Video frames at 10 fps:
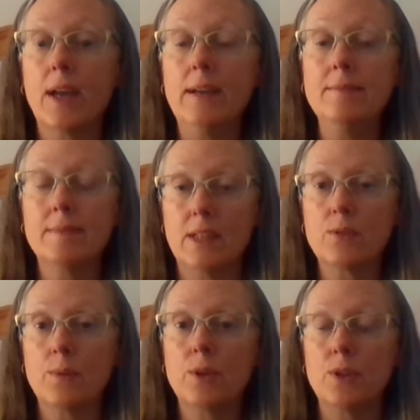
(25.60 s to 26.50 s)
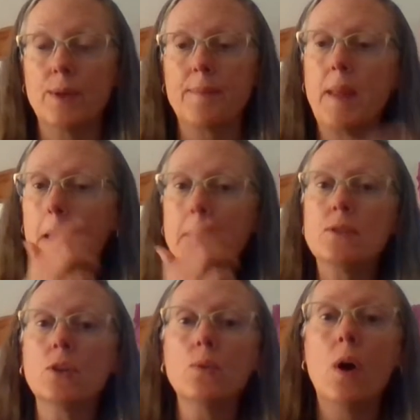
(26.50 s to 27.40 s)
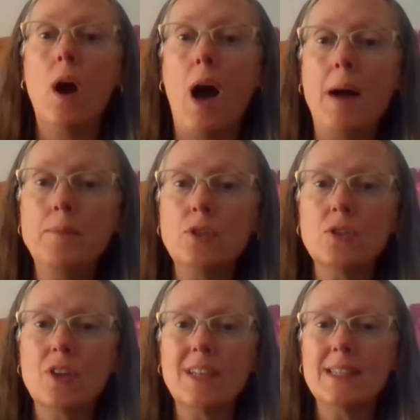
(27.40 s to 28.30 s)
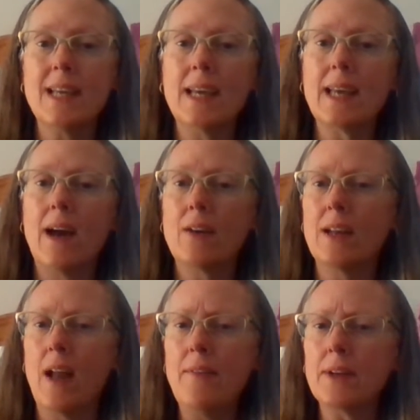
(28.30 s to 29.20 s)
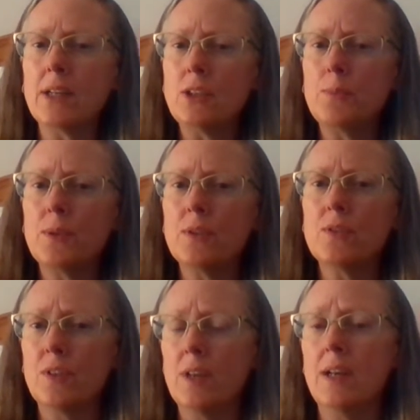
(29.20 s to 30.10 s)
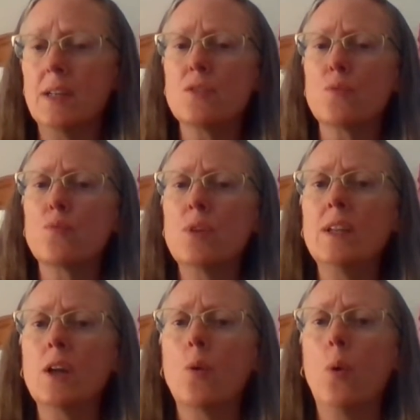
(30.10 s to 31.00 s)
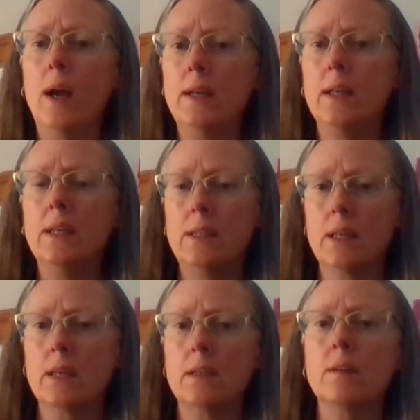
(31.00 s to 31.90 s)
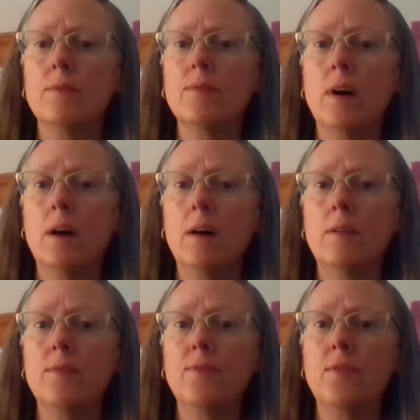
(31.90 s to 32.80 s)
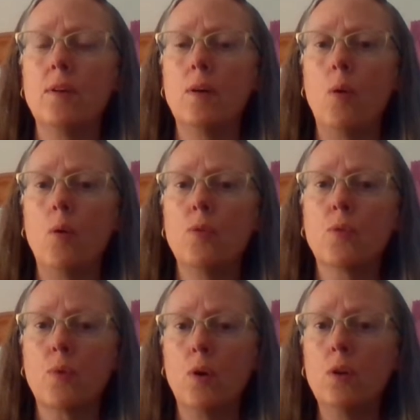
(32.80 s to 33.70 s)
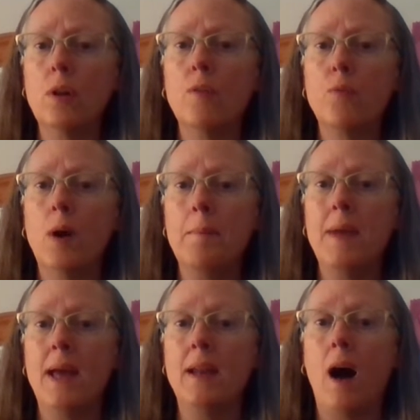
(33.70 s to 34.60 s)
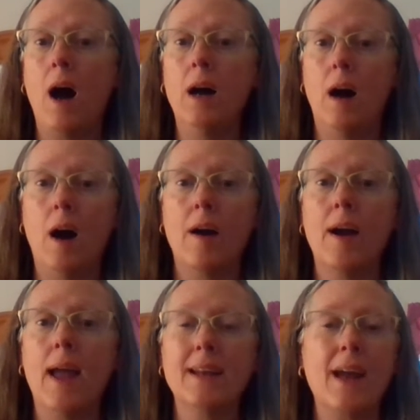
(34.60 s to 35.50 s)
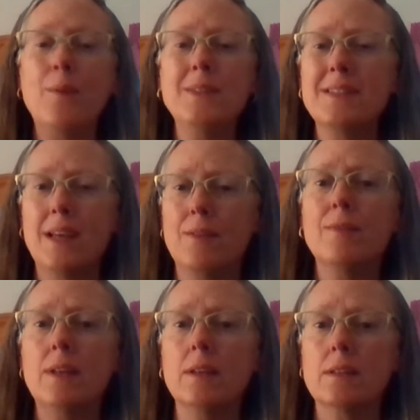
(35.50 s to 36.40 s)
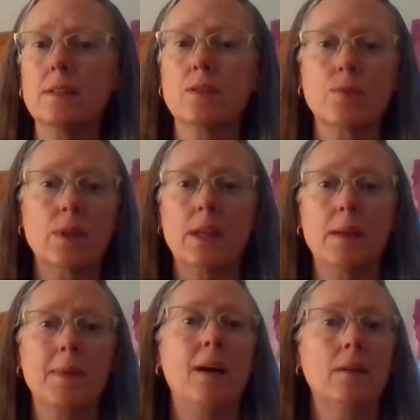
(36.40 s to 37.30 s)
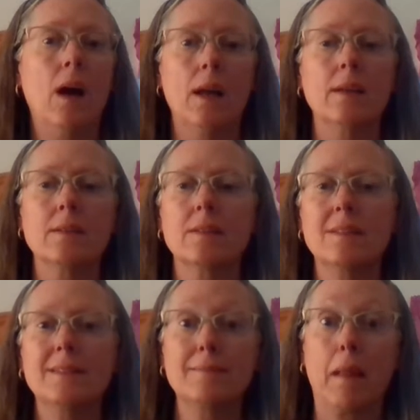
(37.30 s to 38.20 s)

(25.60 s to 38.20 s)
Okay, that's what we're doing. So I'm just going to take out, and I forgot to put this in, and it's really quite indicative of the role of what men are. And I always said Venus is really a male goddess.